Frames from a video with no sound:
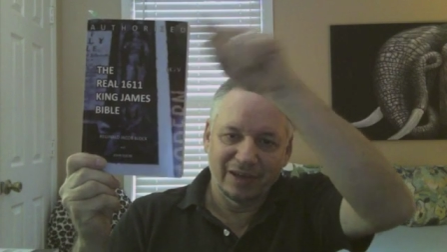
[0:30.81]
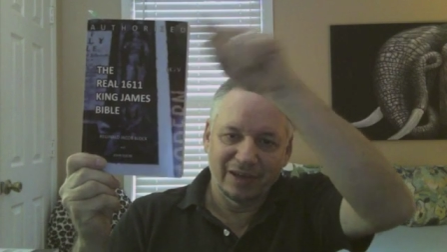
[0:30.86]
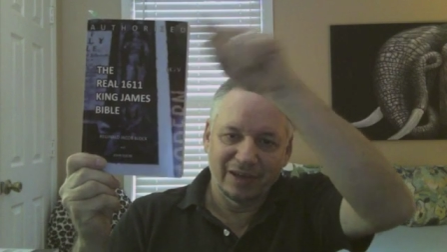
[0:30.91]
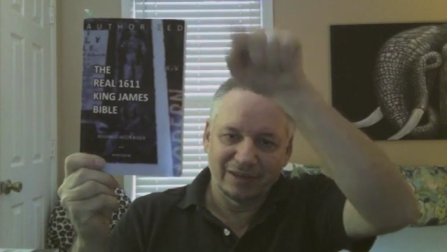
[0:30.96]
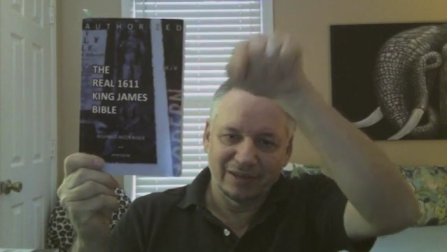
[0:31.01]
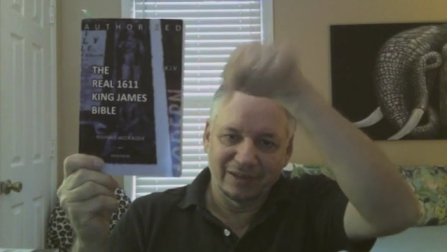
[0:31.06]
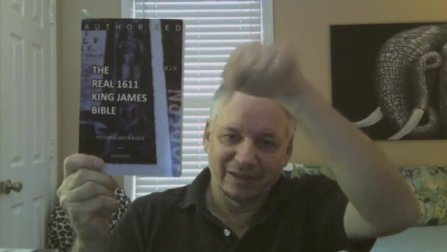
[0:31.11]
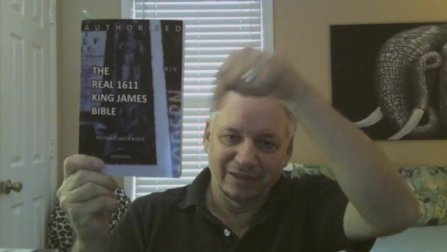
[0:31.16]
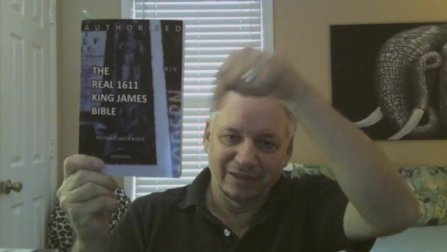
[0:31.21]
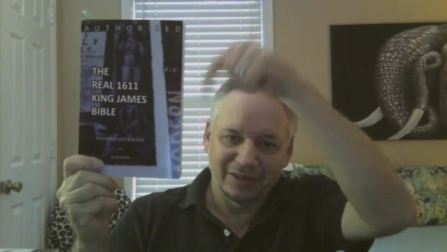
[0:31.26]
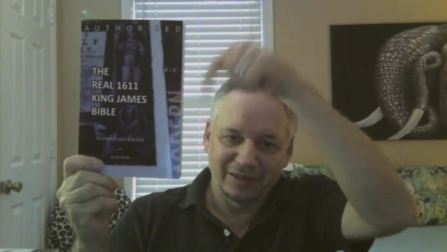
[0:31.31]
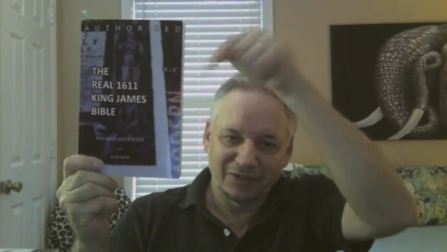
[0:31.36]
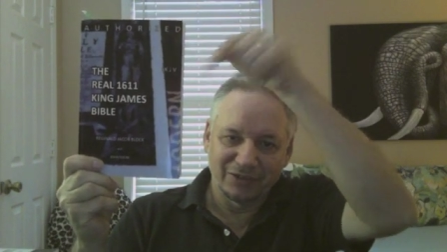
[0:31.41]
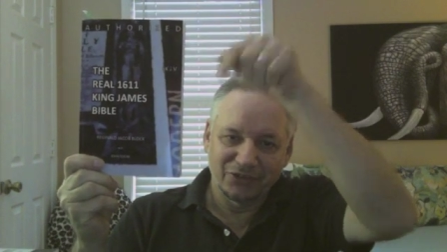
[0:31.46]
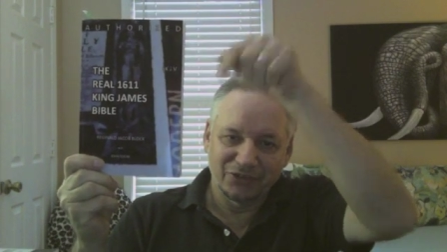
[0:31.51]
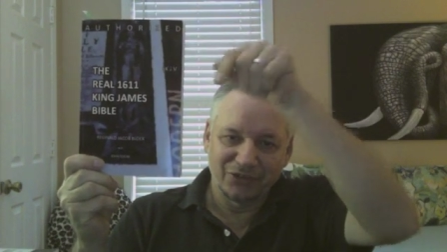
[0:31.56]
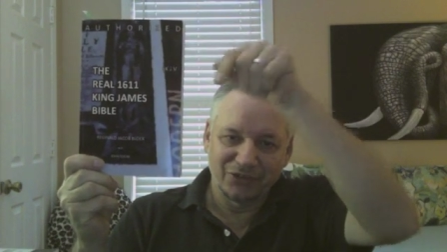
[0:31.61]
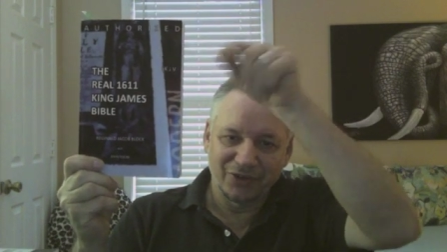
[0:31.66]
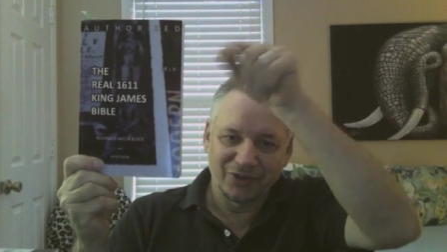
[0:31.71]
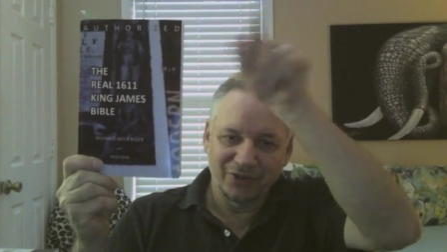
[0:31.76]
in a
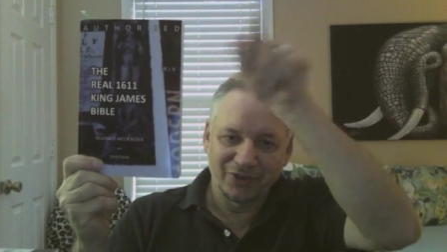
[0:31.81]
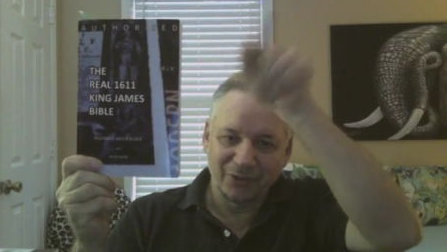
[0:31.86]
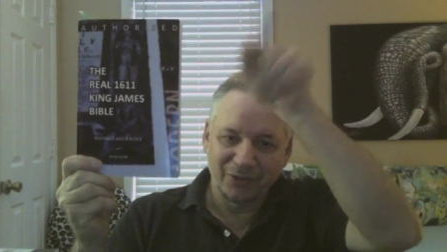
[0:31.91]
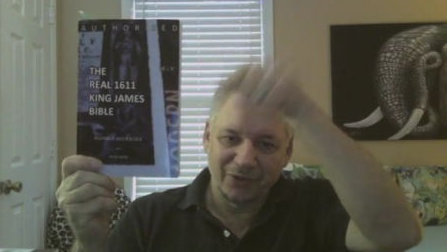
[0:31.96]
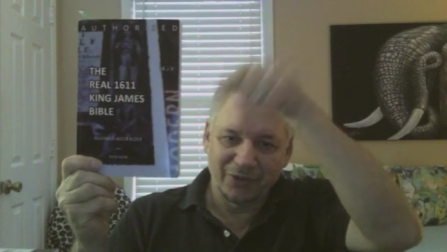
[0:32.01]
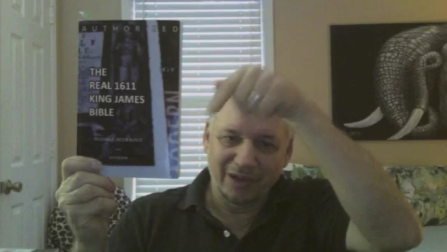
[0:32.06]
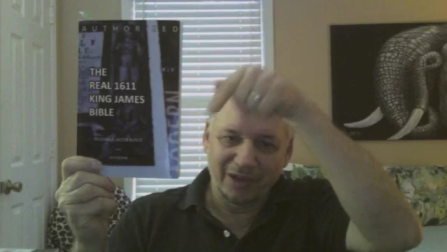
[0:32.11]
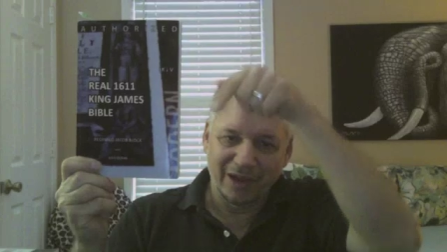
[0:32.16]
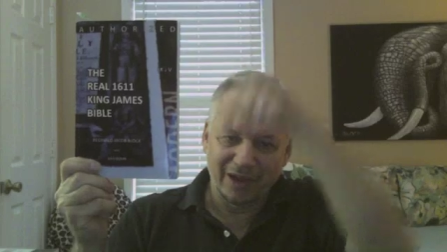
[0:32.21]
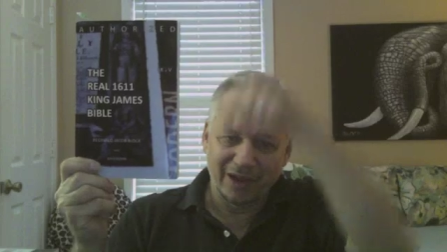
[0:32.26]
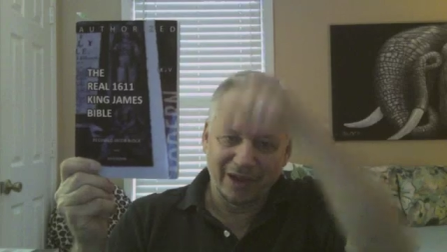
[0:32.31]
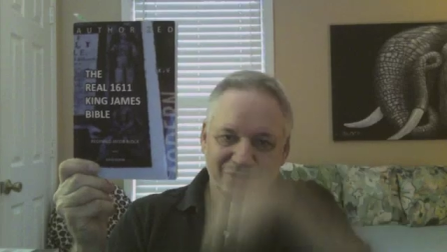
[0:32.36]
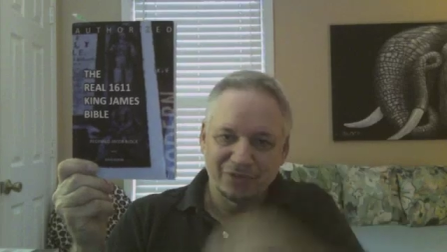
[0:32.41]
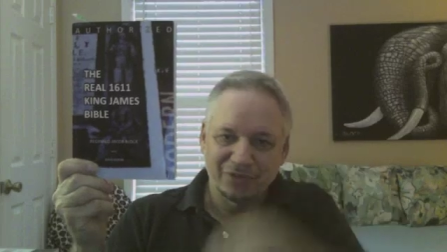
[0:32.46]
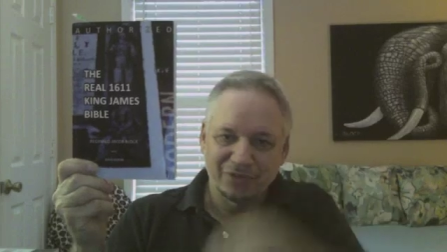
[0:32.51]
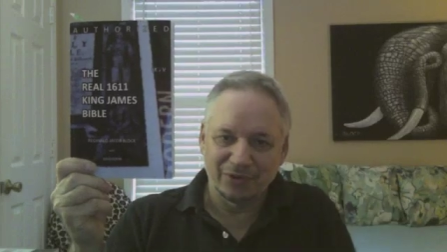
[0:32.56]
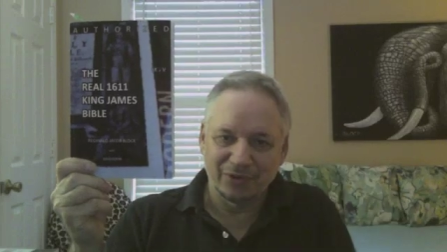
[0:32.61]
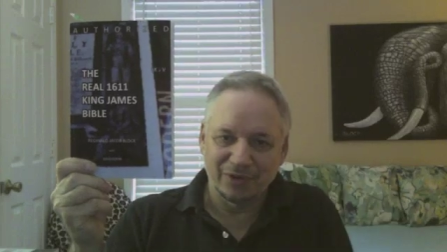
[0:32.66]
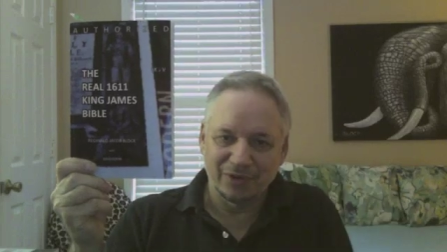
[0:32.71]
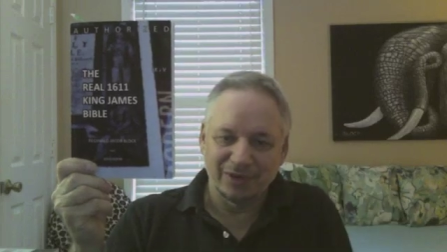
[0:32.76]
circle with a line
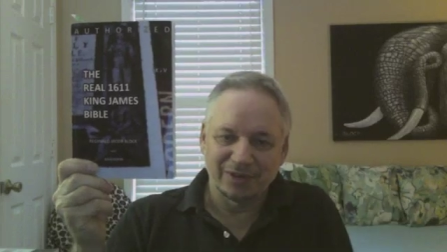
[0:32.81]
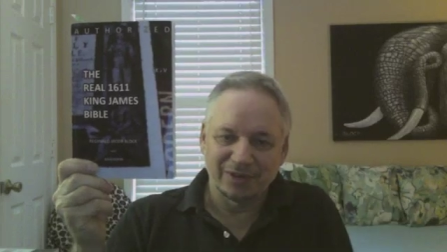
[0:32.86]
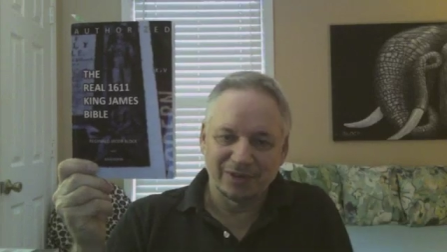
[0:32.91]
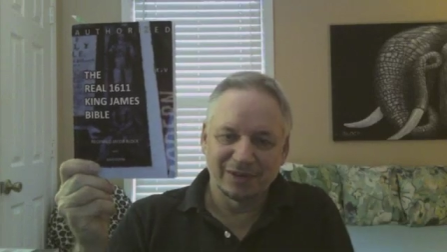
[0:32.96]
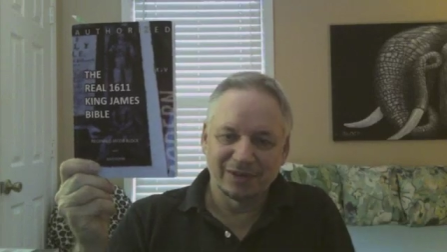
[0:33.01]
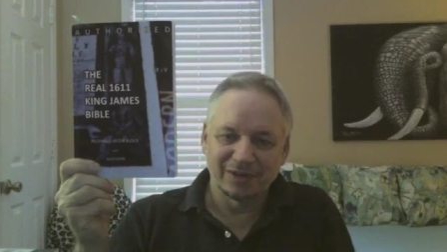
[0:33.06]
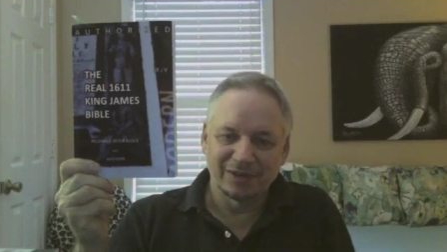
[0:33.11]
through it.